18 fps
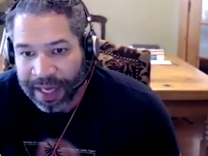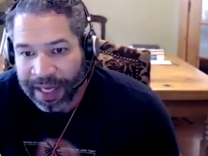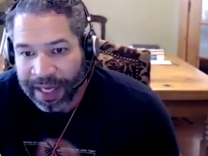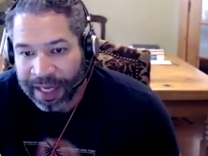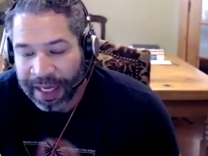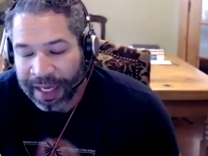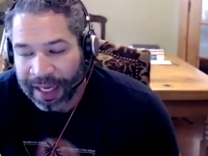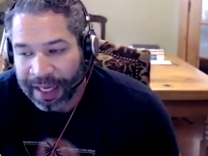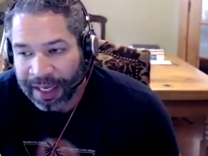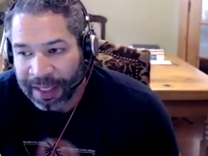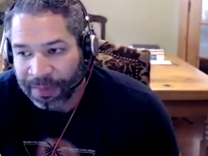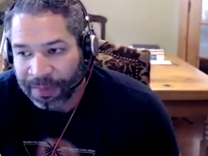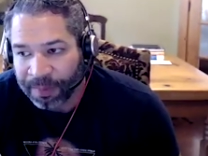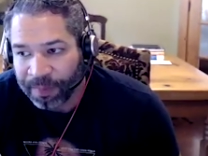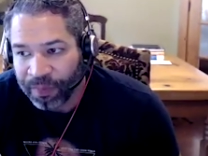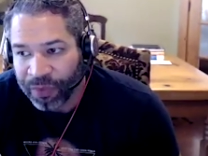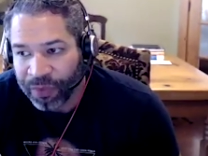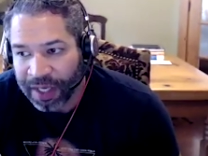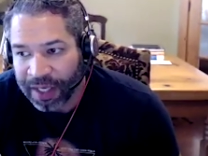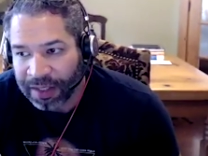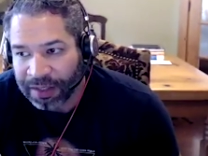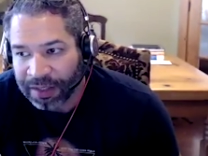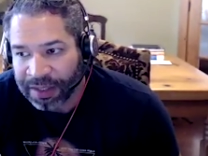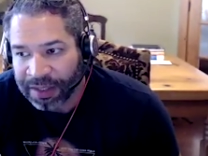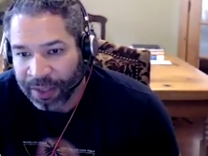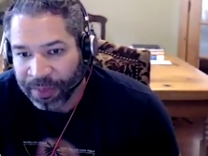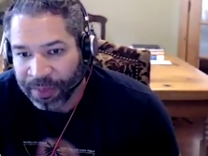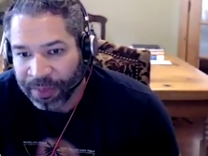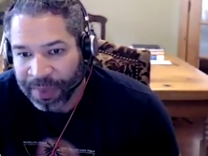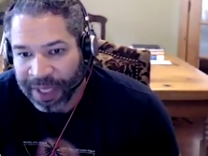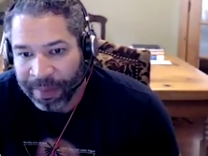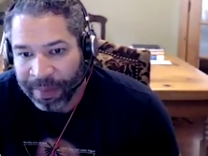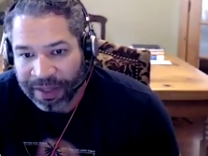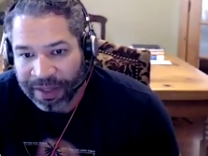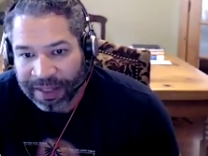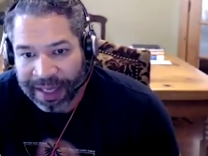Um, Tell me
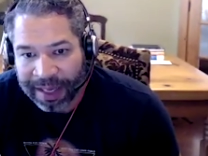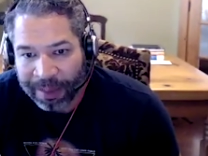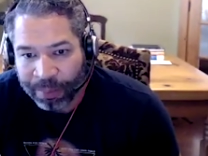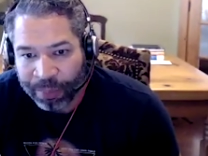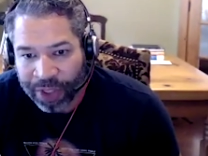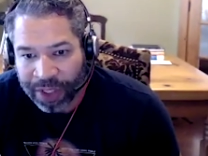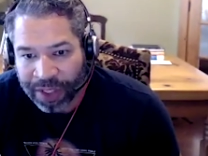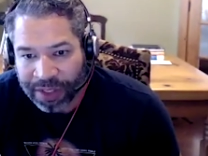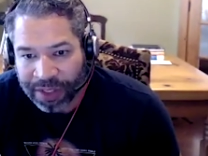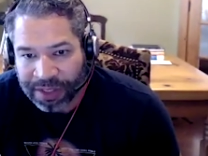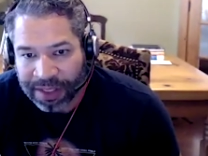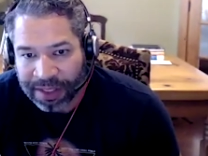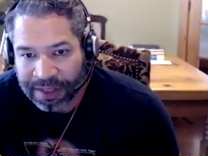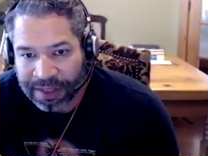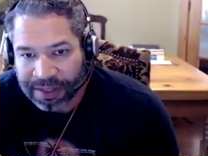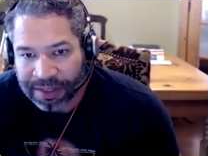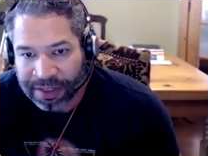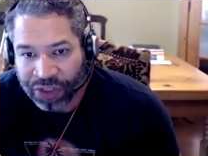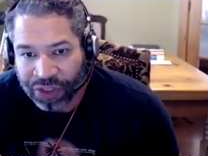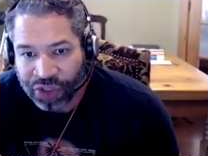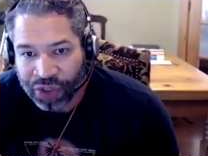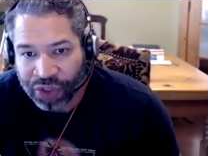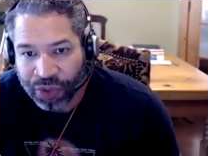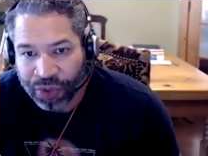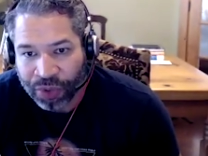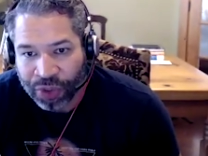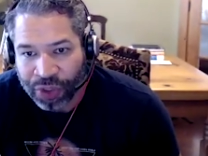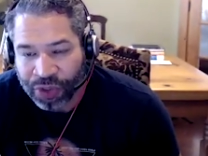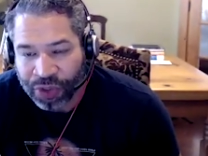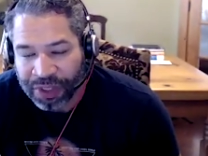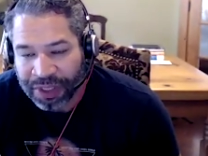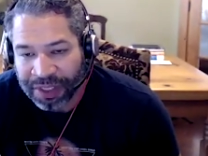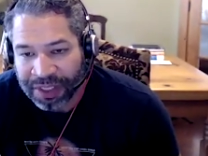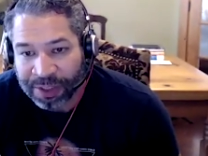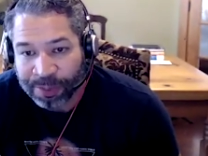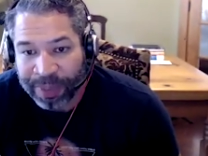about that process. Did you use an
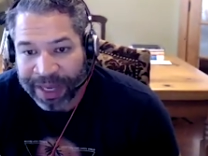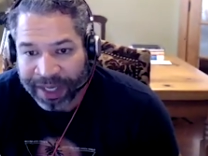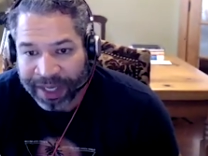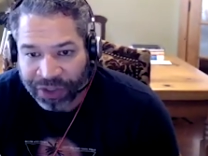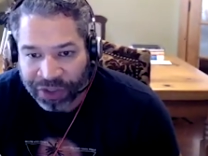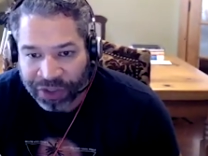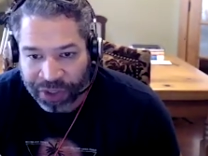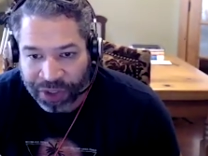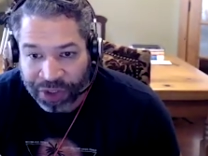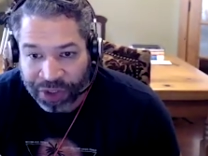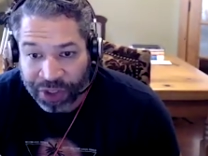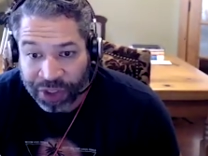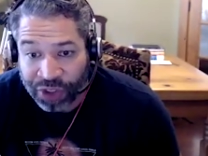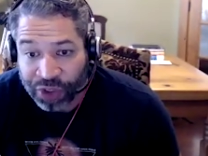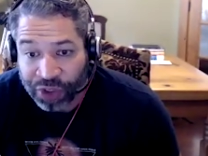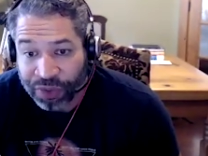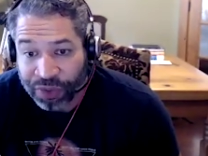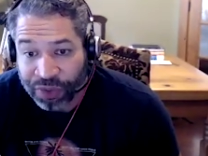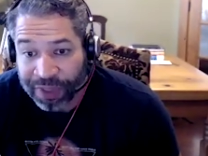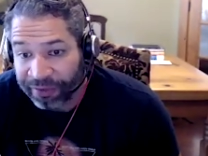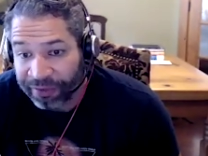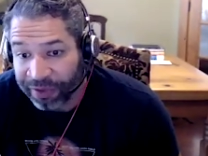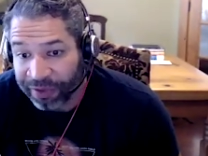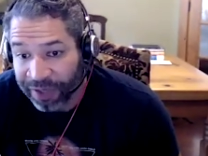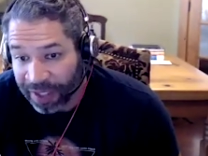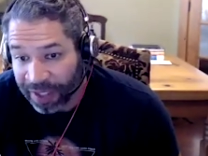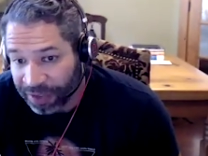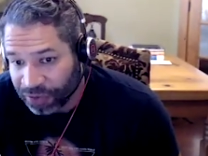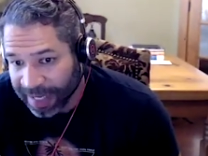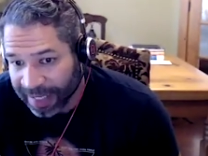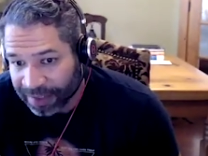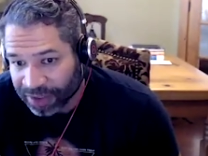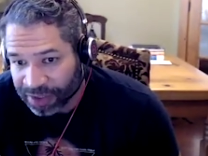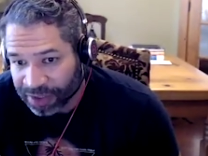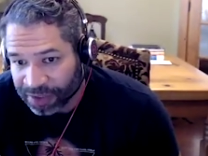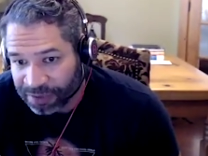inspector? Did you have
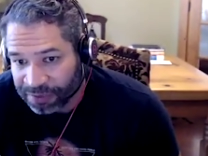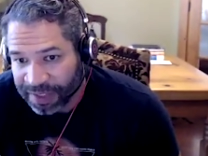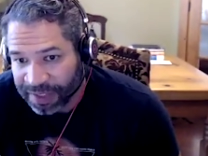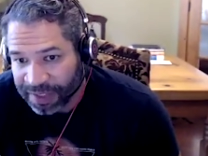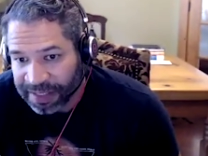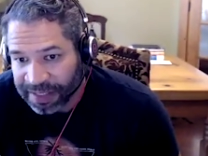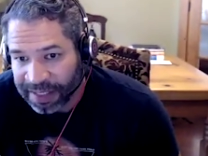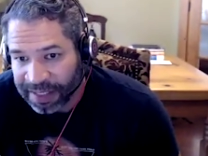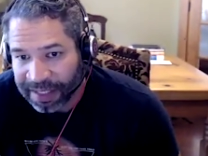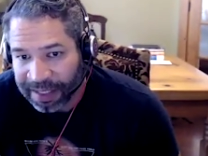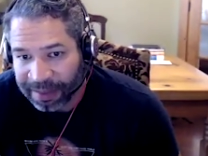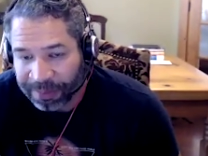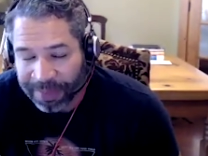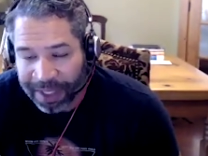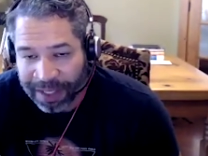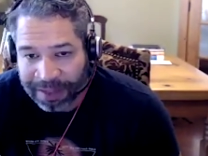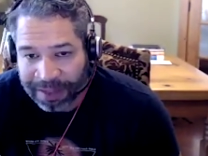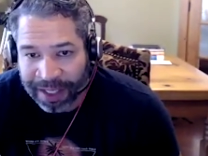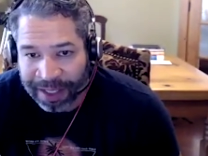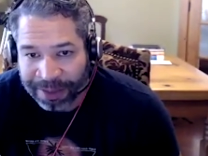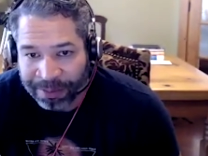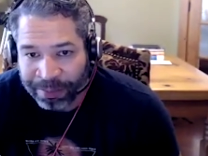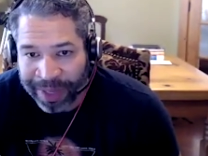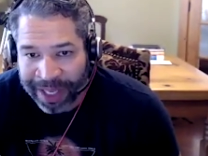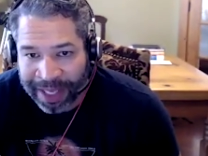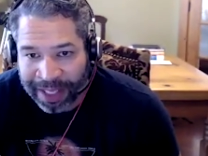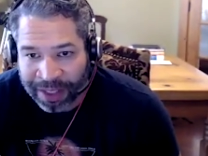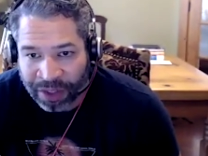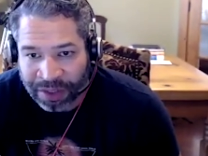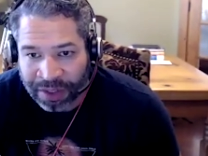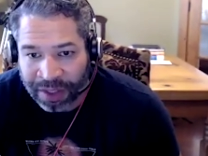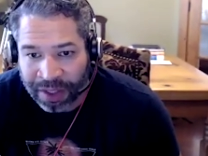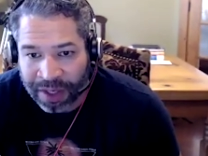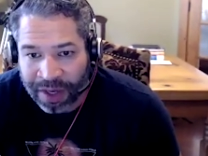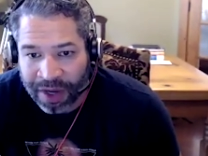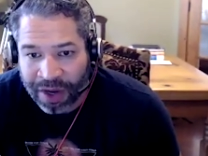contractors visit and bid on
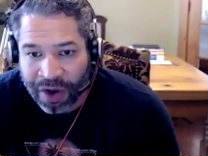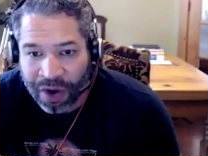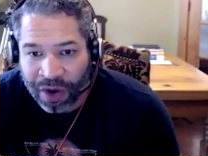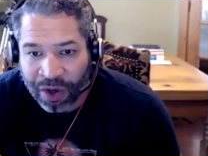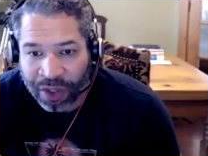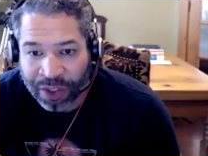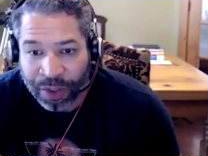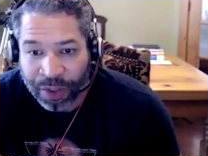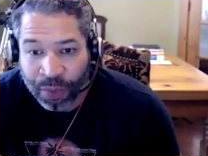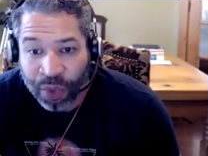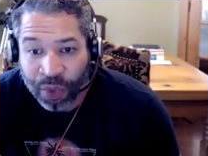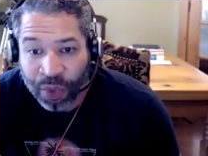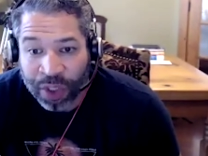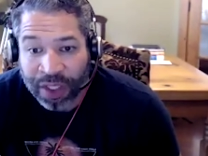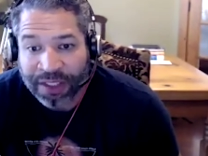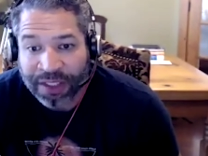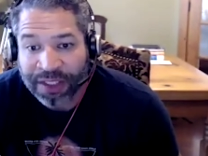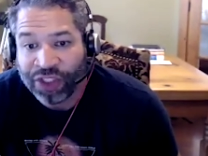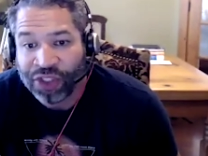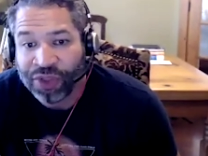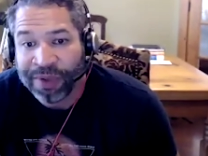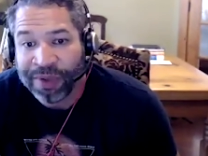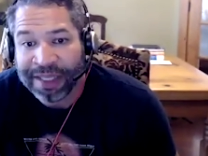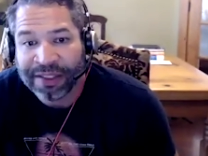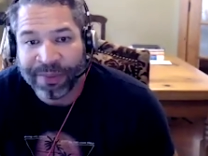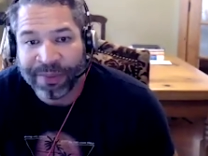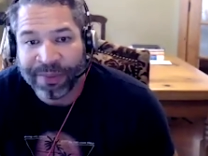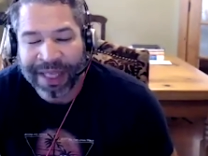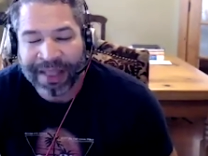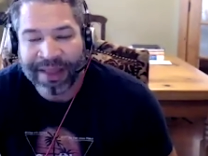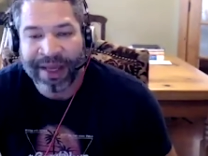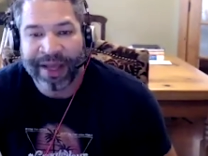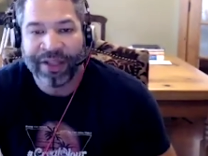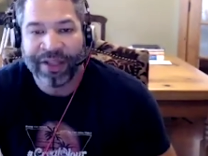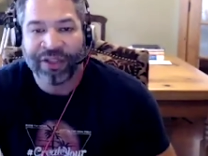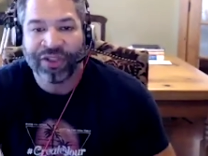the work? Did you estimate
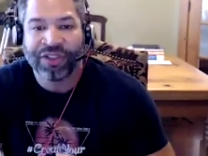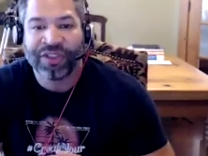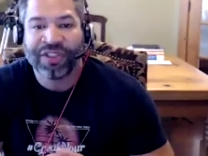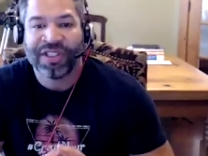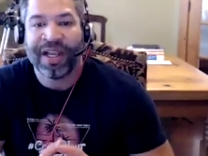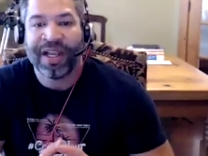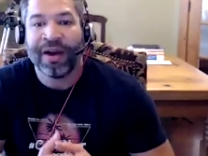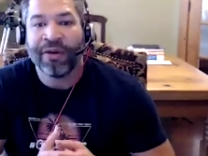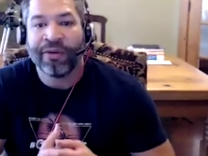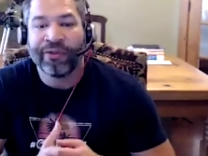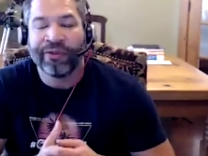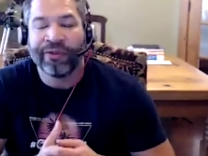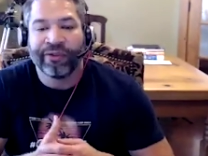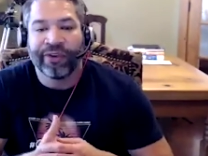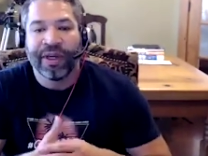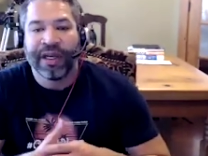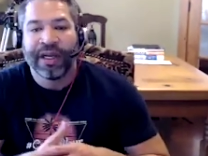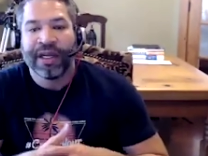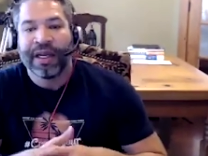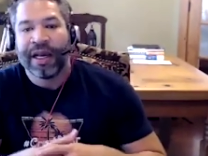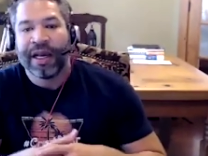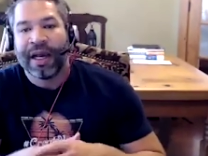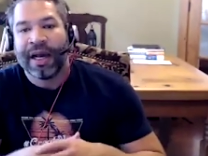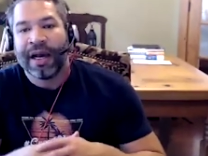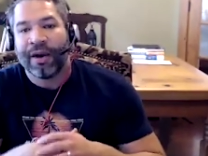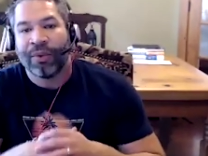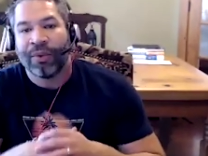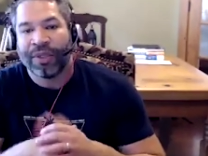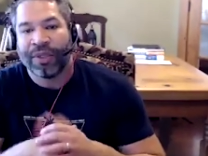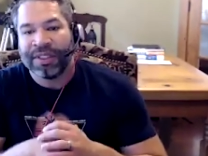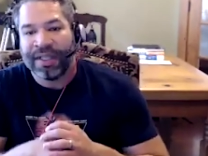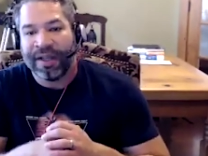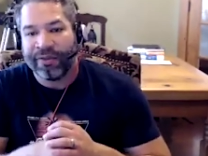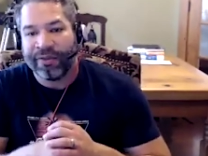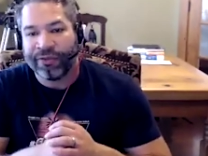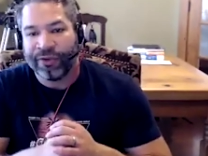that yourself? How was
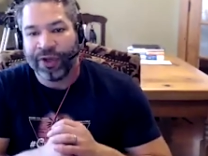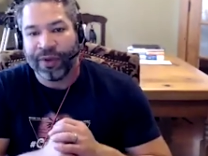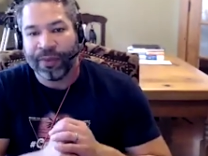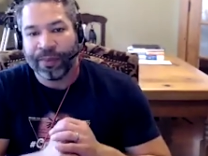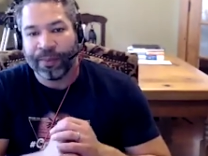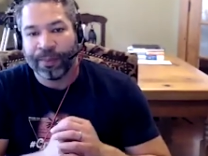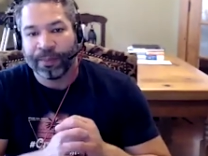that for you?